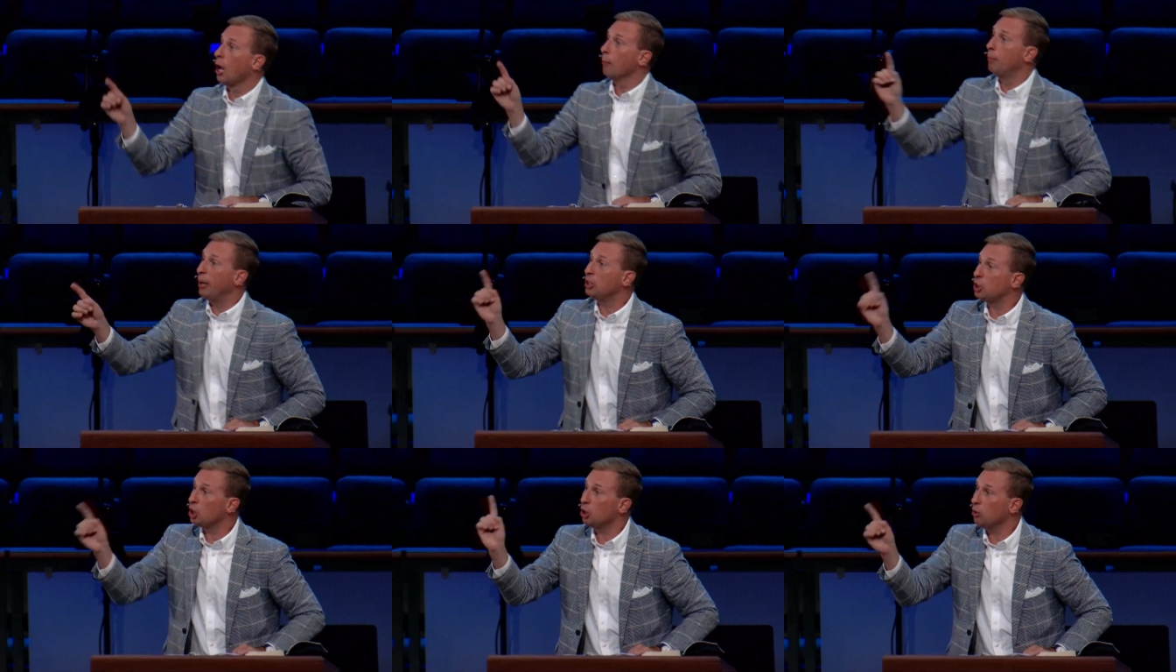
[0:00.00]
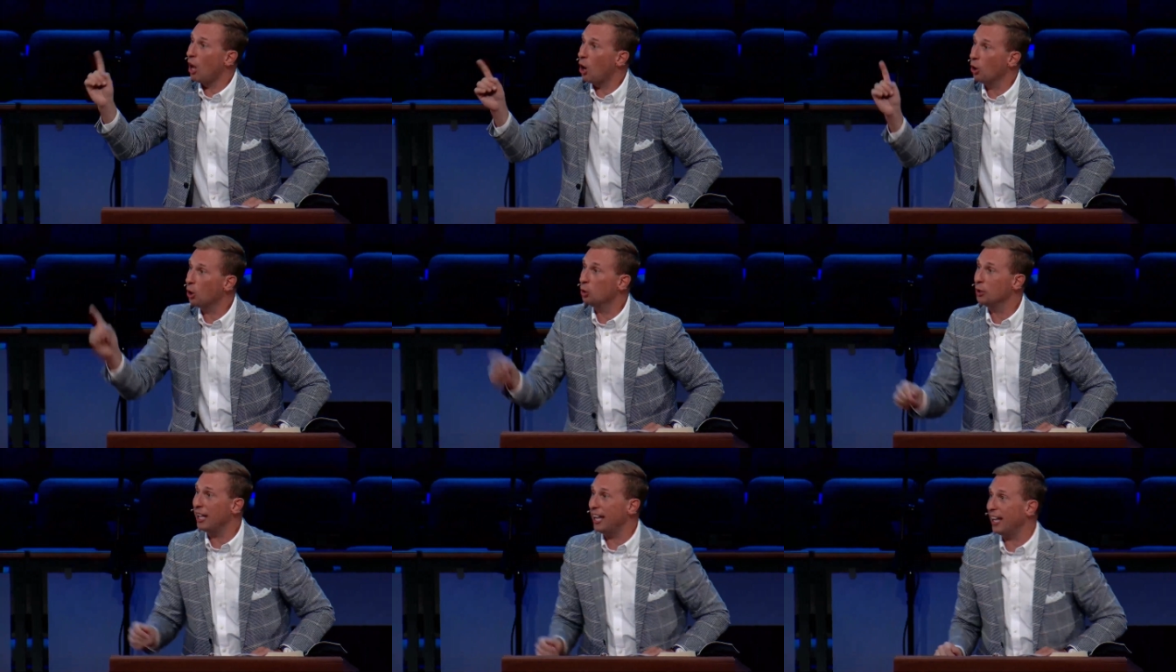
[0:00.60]
But do you know
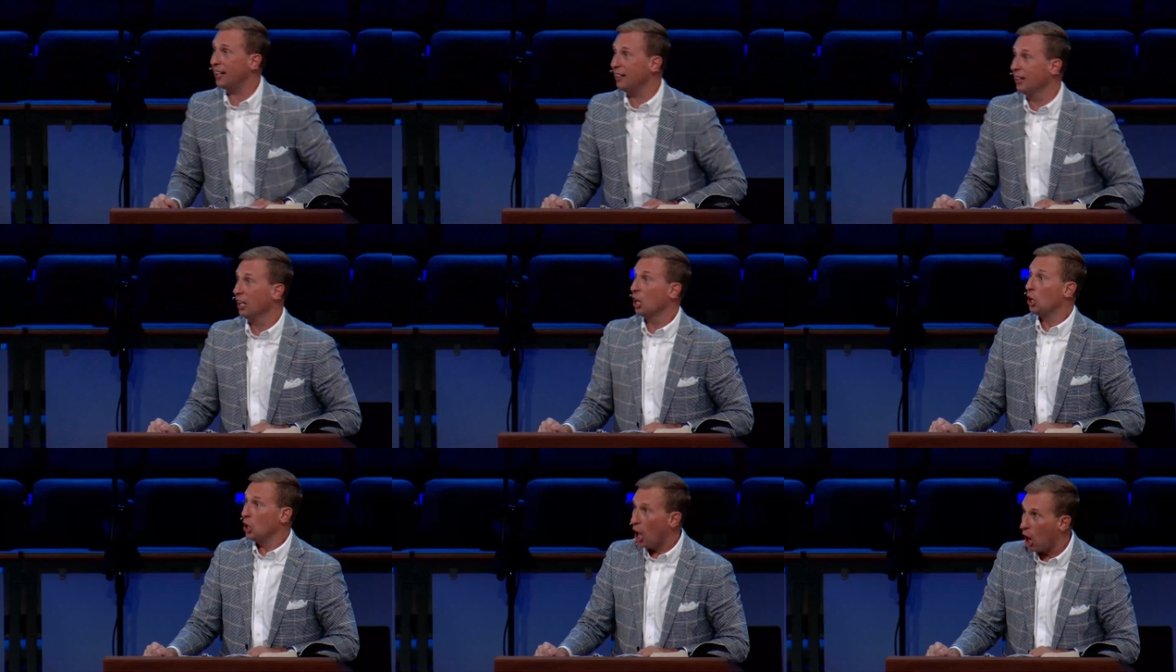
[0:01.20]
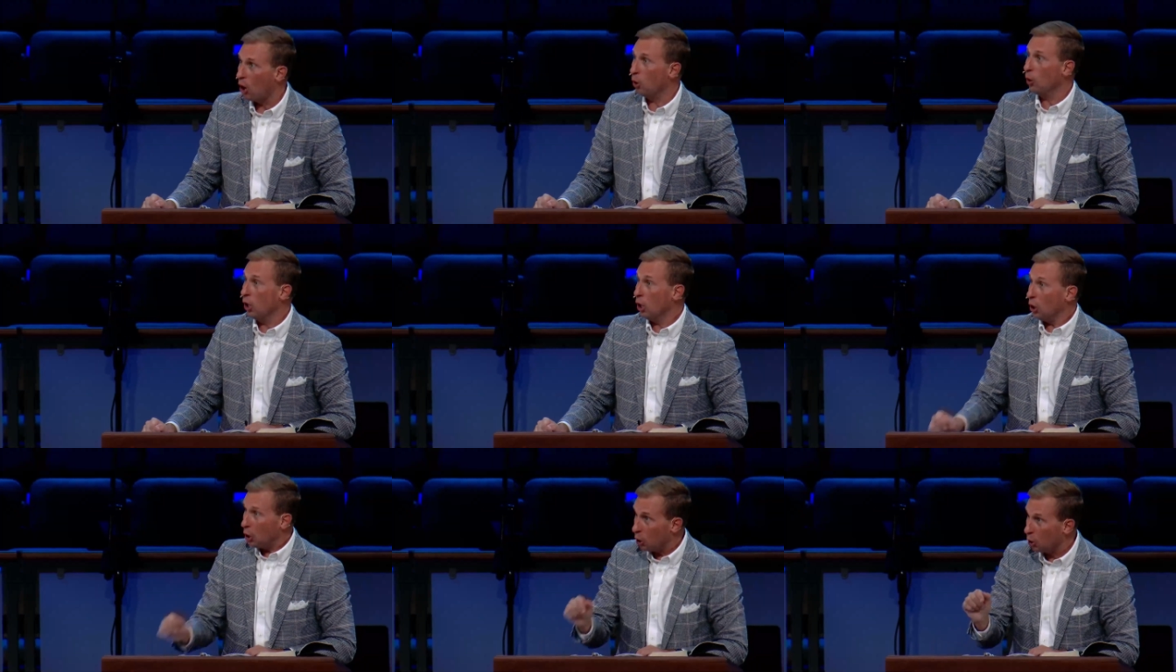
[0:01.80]
who did know
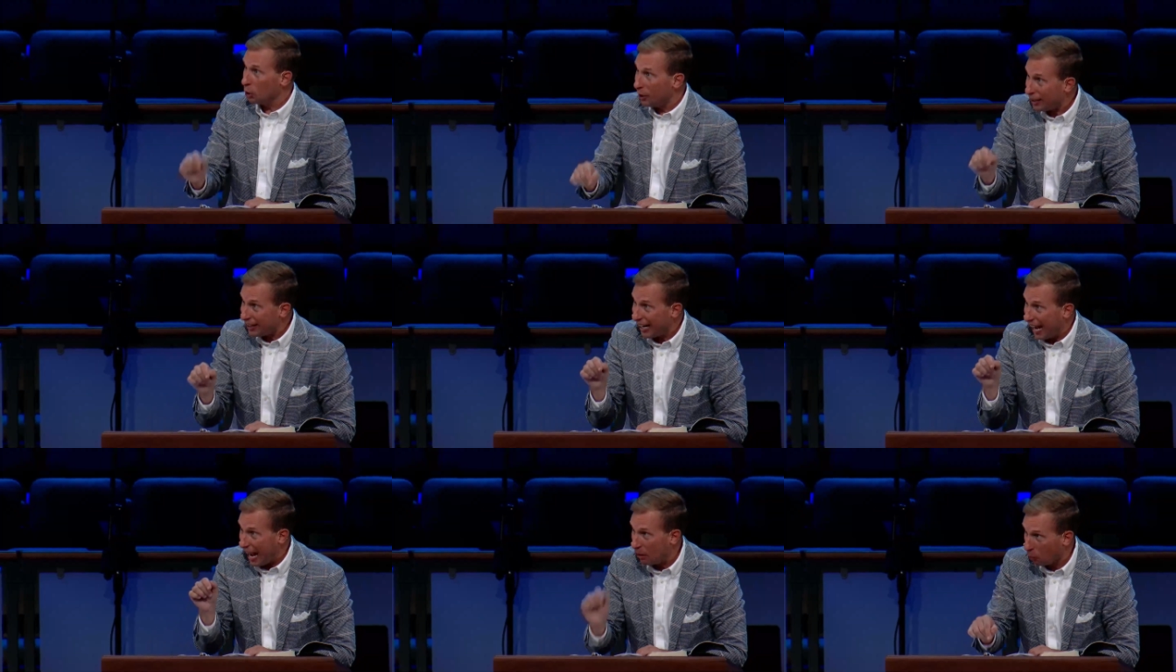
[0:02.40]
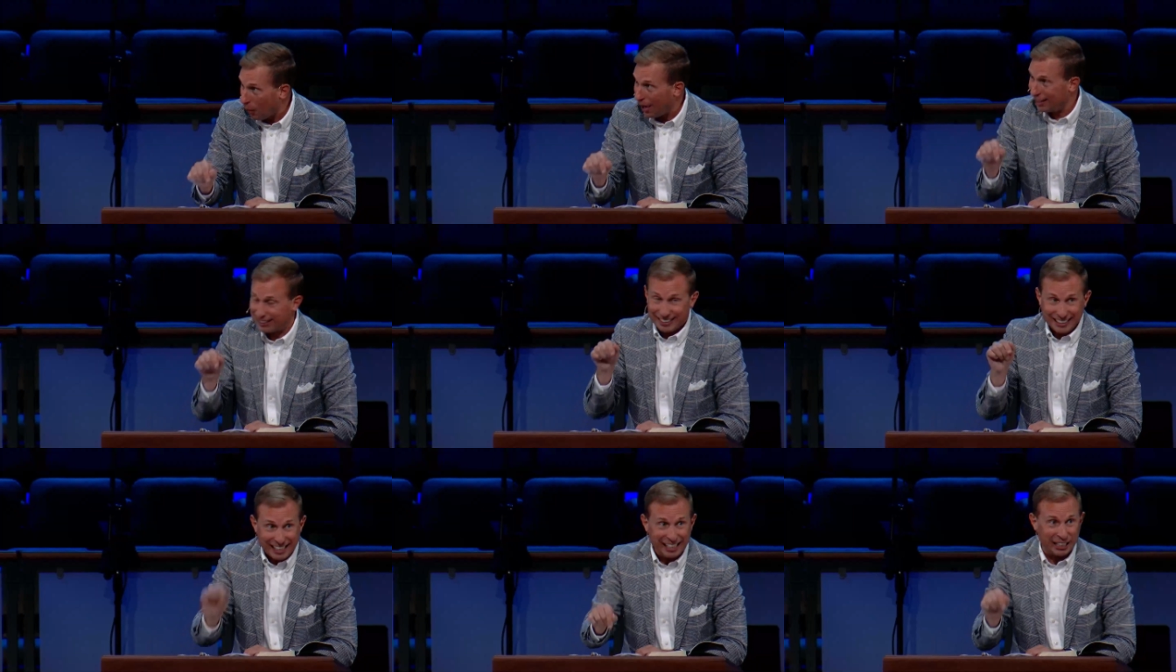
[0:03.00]
who and
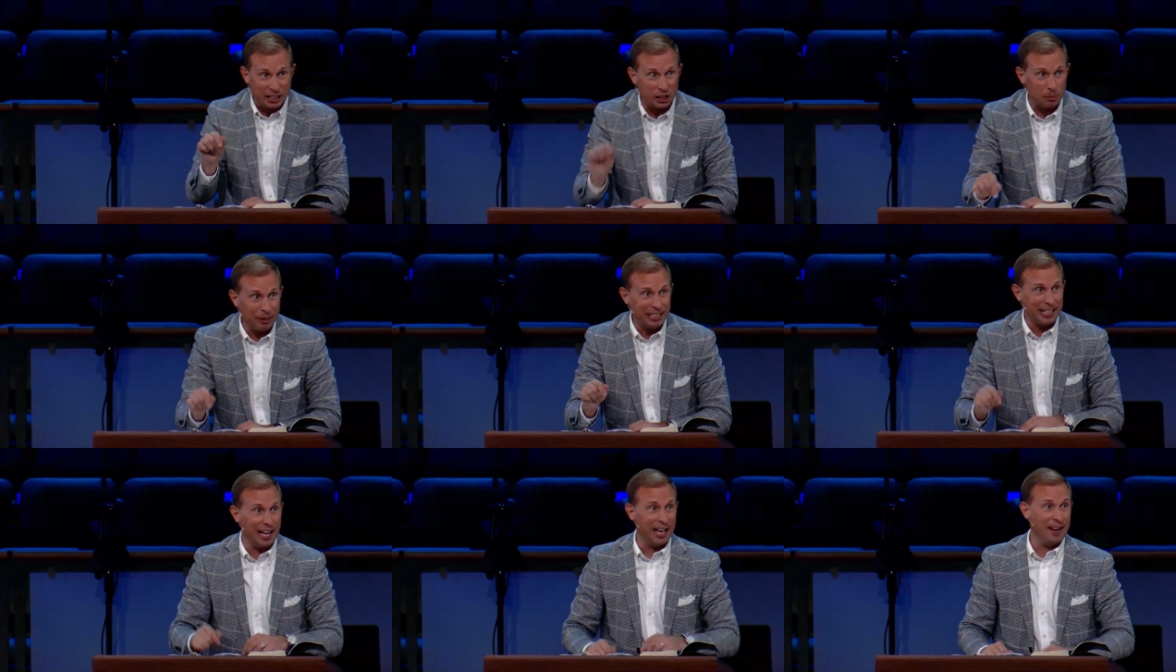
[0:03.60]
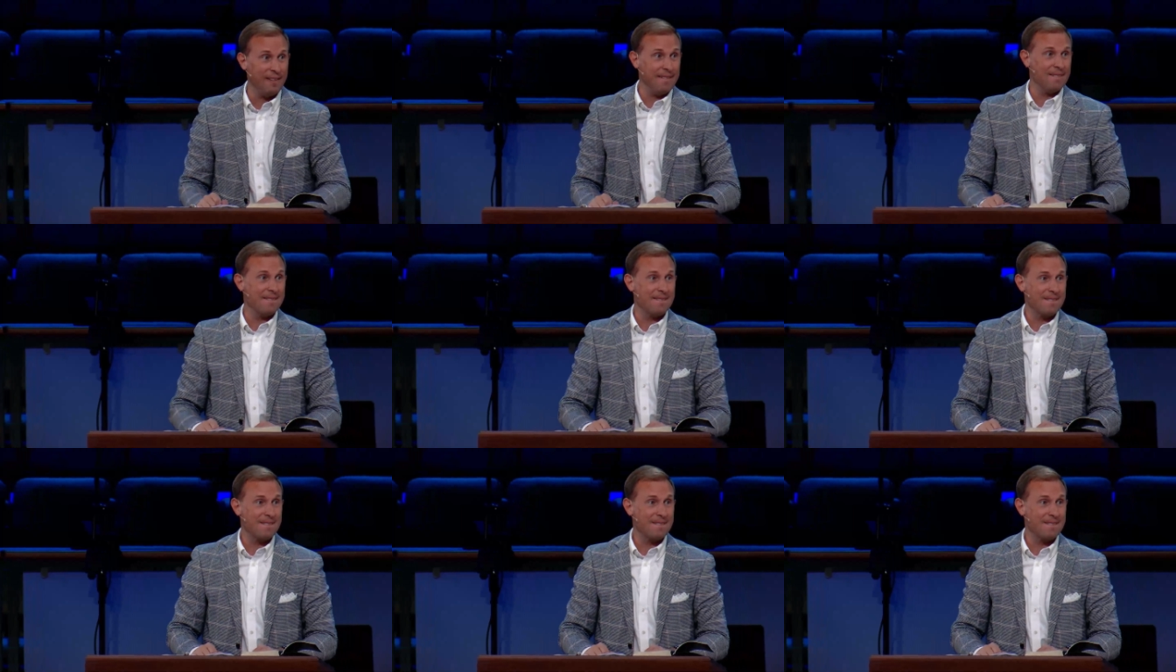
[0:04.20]
what needed to be done?